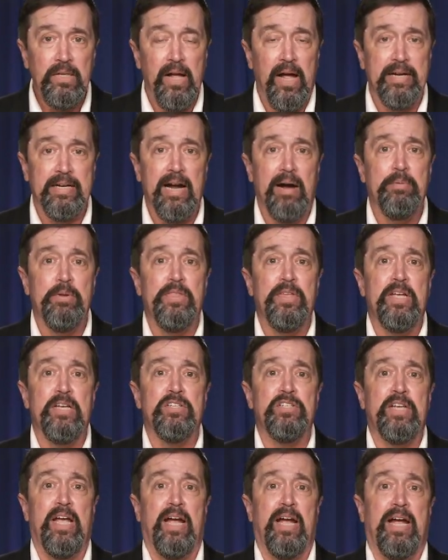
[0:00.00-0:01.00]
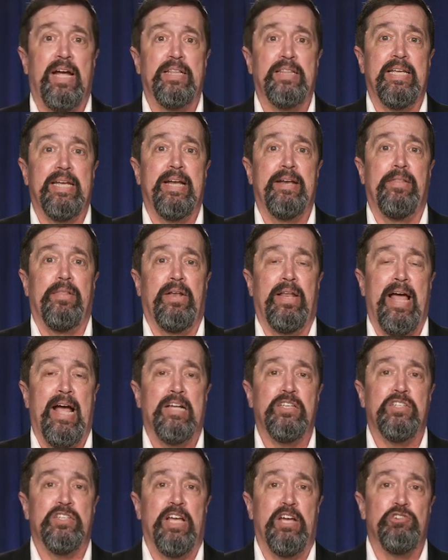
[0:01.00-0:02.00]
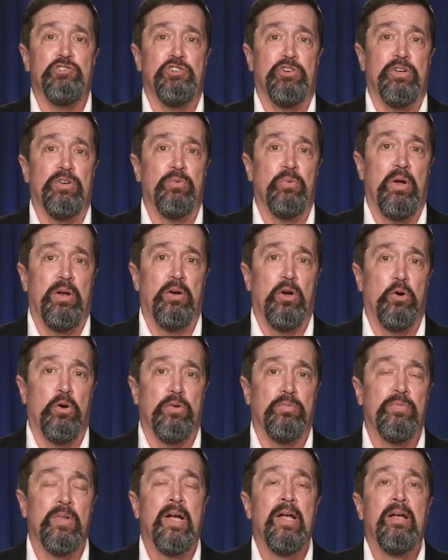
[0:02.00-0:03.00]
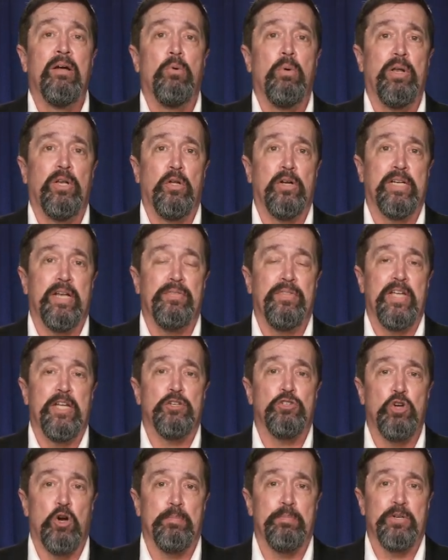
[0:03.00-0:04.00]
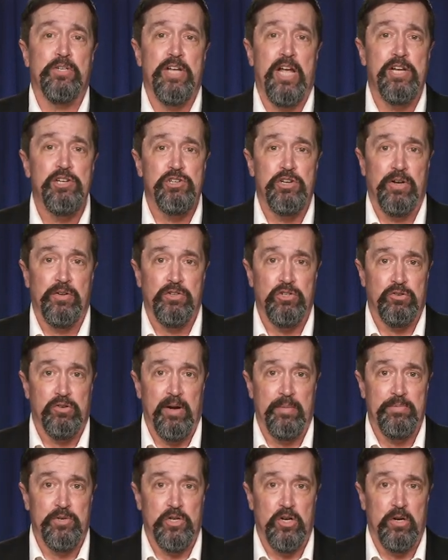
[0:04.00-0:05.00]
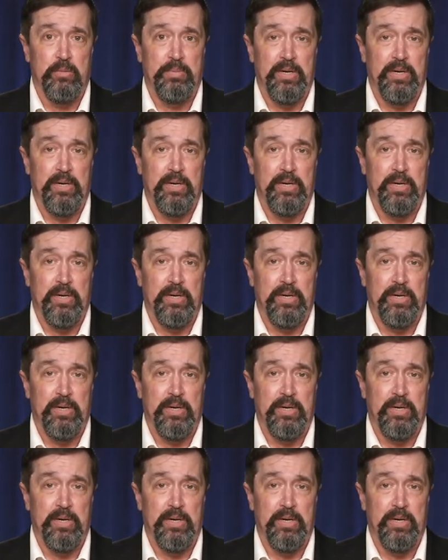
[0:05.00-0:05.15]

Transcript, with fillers: I covered this at the end of the last session, or we looked at the interpretation of Scripture.